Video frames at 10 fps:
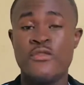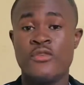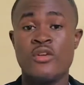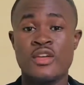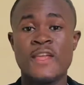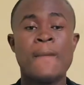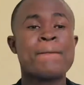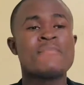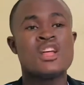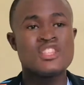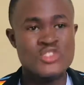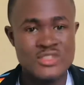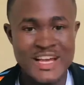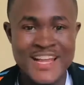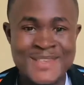Okay, so
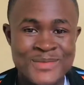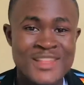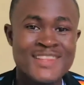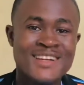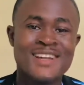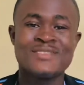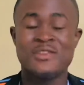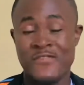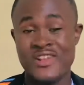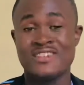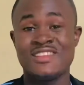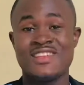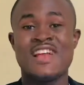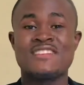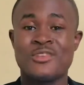guys, without that, if I delay,
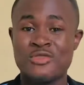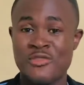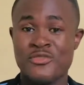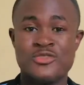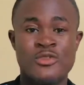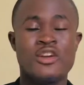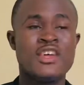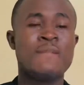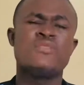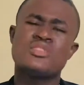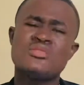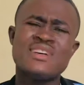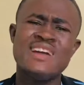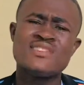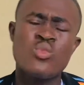guys, let's go to a video. Okay, so
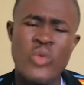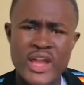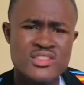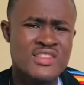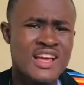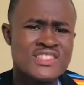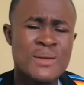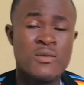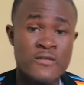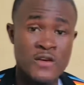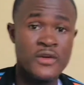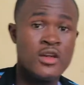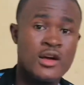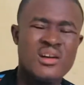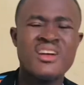guys, why do Cash App unverify your
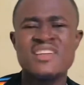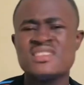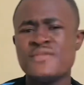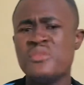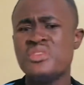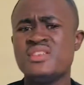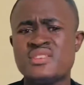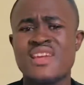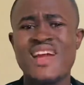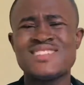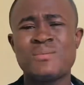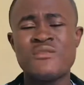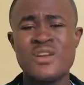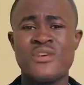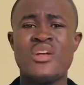account? Guys, it's very easy. Cash App
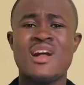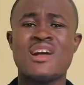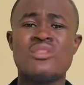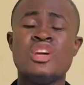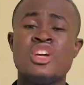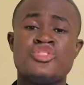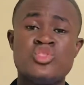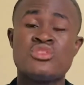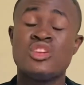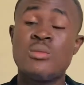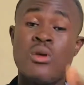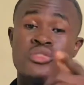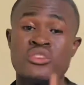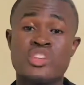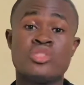unverify your account due to the number of
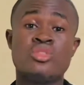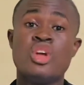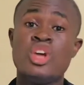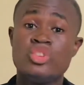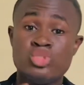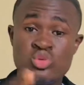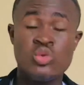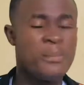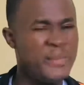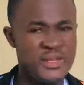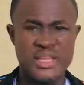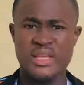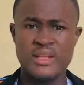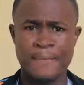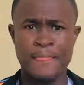transactions you do per day.
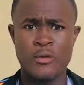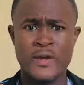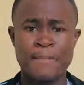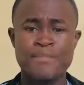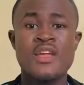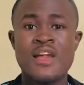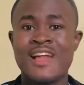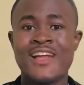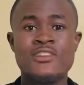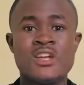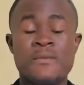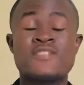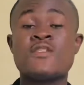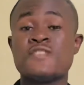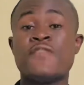All right, Cash App is
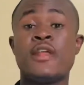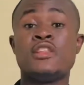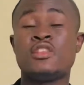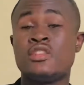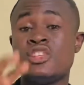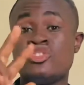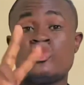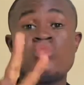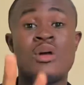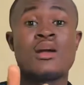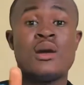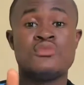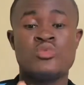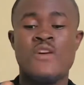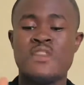subdivided into 2 accounts.
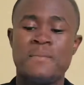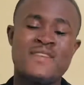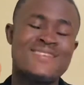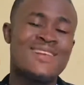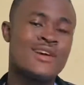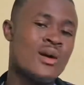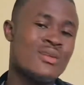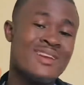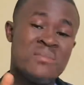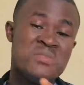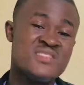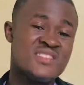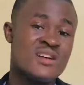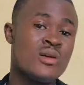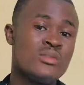We have the personal account and the business
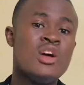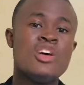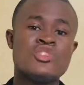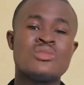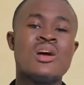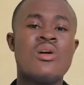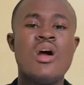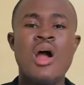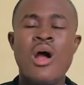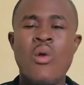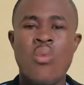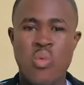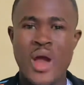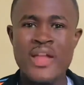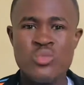account. So now,
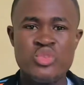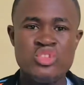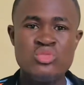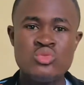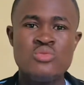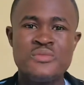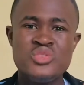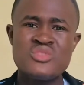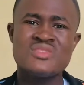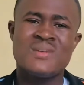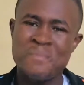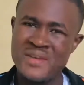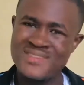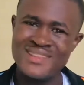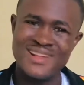why will you be using a
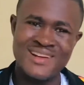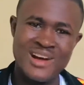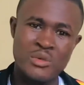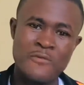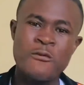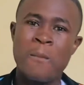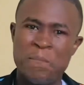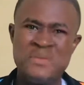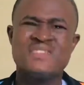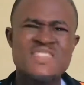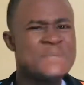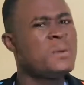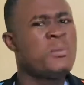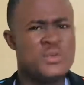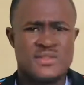personal account for business
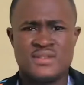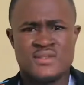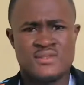purposes?